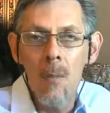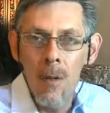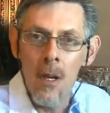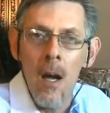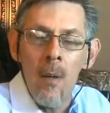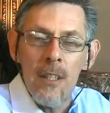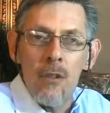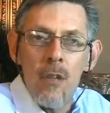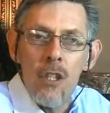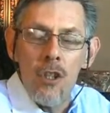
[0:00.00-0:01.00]
But now, as
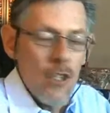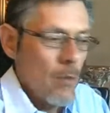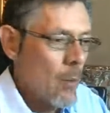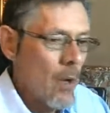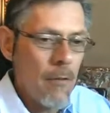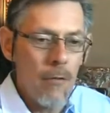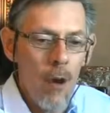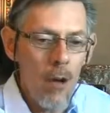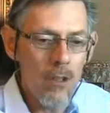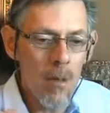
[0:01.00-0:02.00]
Christians, we want to
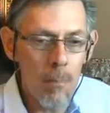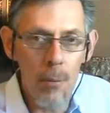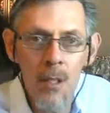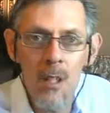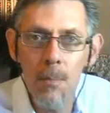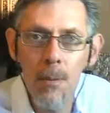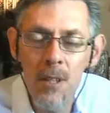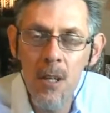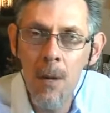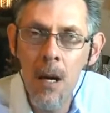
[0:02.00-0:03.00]
follow some principle
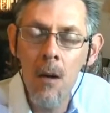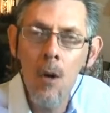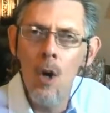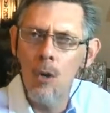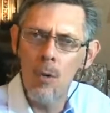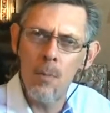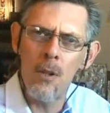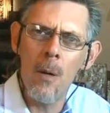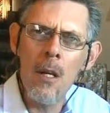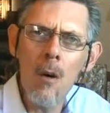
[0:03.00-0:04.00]
somehow to
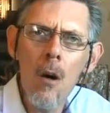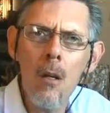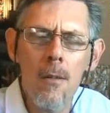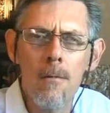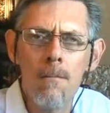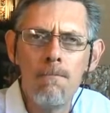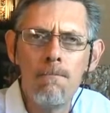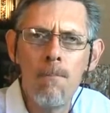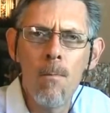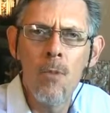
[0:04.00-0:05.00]
persuade God.
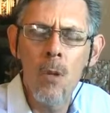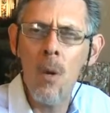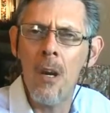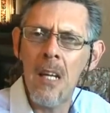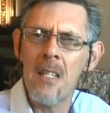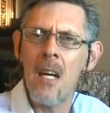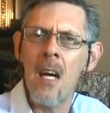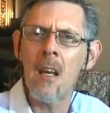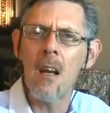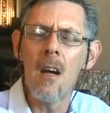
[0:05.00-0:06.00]
Where He
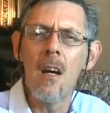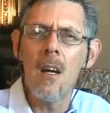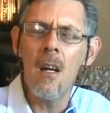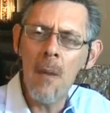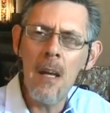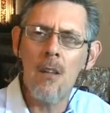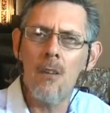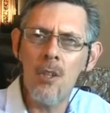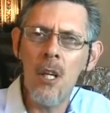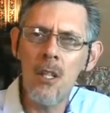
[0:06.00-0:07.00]
said in
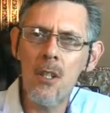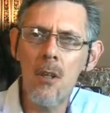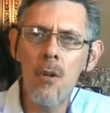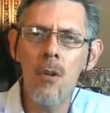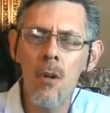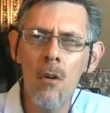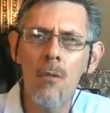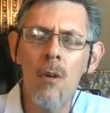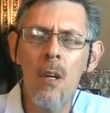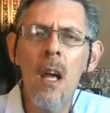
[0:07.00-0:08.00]
Matthew 6, Don't you know
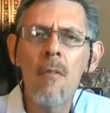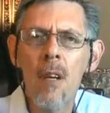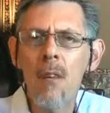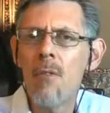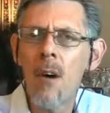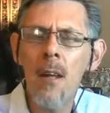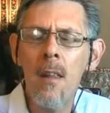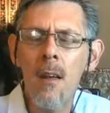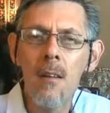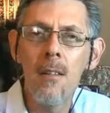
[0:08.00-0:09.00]
you've got a Heavenly
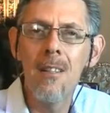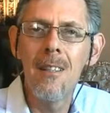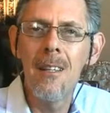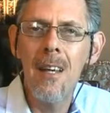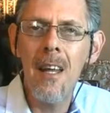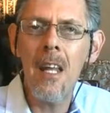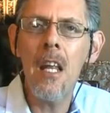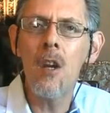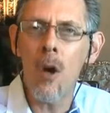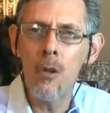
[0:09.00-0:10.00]
Father? And that
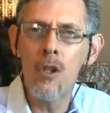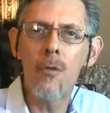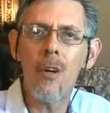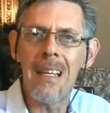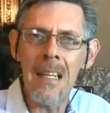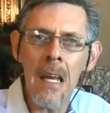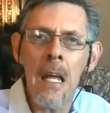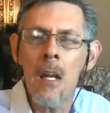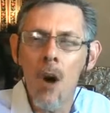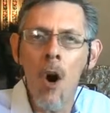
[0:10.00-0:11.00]
He knows you've got
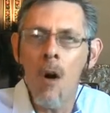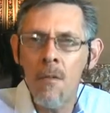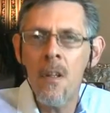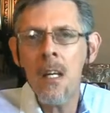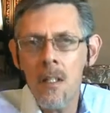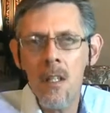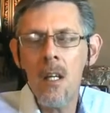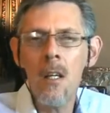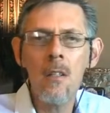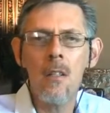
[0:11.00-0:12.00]
need of these
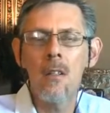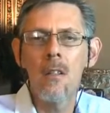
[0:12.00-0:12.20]
things?